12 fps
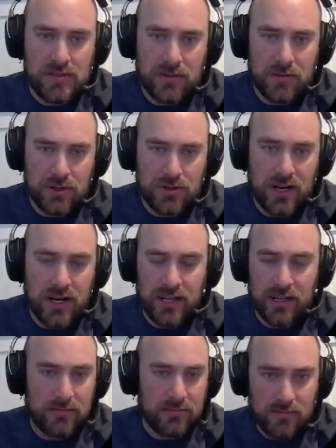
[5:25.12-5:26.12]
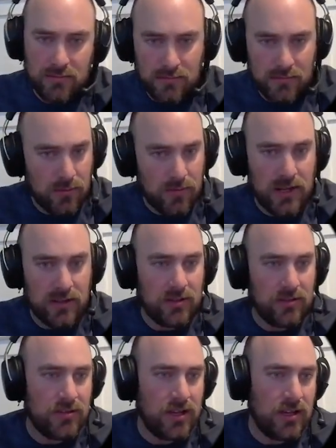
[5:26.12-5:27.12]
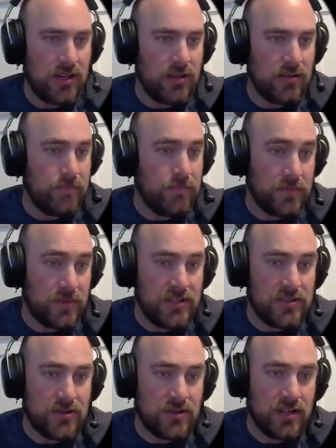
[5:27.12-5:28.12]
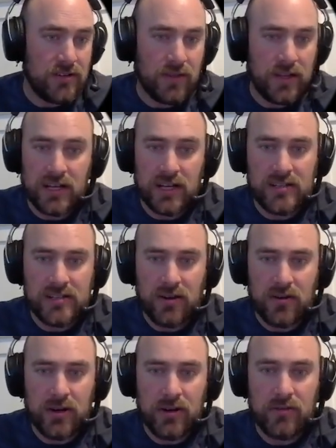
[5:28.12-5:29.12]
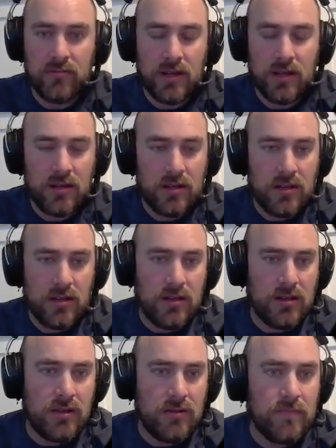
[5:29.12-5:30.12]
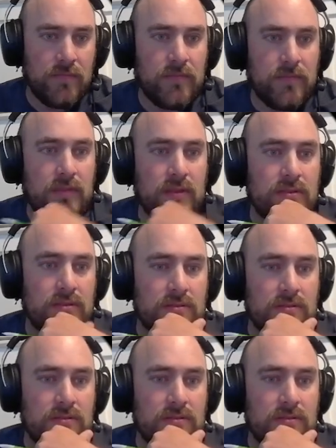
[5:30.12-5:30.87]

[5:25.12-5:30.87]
that were trading around uh, the eastern end of Lake Ontario. With these models,